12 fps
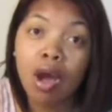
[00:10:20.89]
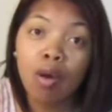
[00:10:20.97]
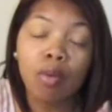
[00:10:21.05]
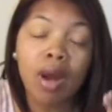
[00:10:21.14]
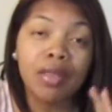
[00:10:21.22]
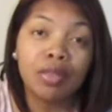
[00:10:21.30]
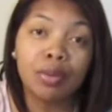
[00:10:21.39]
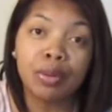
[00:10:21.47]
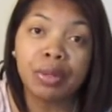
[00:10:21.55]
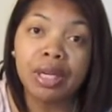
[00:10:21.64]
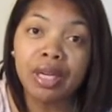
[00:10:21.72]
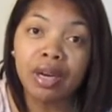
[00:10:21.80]
right through
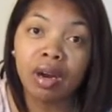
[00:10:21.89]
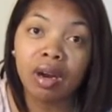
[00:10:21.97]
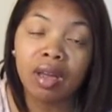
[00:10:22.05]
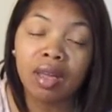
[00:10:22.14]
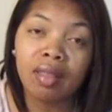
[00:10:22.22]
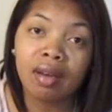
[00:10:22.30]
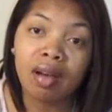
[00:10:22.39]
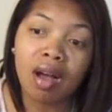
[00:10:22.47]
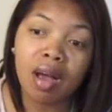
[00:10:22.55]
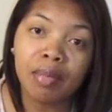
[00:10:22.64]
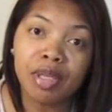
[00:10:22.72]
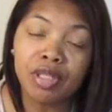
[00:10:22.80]
here in the
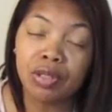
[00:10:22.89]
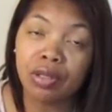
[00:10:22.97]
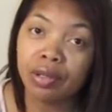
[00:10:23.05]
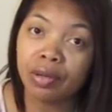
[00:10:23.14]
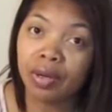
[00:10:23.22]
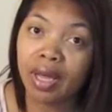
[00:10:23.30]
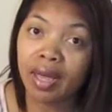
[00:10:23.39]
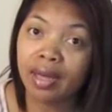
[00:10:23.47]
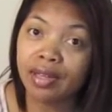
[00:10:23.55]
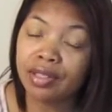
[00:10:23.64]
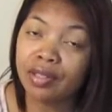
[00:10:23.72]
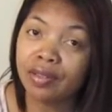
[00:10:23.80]
comments. You could go
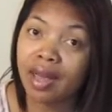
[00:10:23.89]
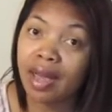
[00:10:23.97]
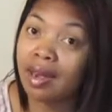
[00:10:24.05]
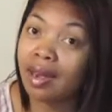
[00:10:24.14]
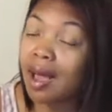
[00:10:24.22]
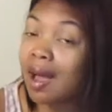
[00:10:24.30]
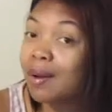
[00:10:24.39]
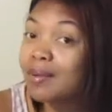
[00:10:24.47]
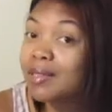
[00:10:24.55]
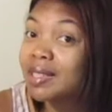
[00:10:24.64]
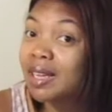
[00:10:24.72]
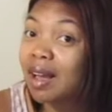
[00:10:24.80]
ahead and do that, and I will
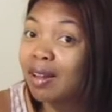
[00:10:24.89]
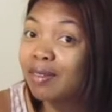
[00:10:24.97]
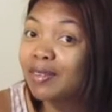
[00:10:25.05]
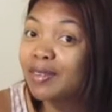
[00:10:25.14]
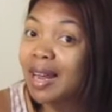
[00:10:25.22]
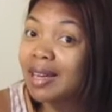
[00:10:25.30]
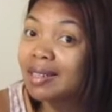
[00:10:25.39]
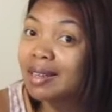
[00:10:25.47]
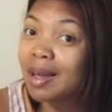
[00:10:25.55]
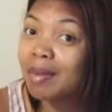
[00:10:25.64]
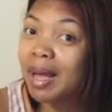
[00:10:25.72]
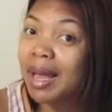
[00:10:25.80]
see all of you next
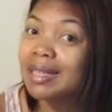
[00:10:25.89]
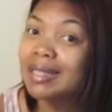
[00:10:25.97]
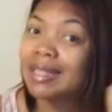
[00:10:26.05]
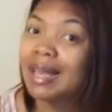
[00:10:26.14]
time, guys.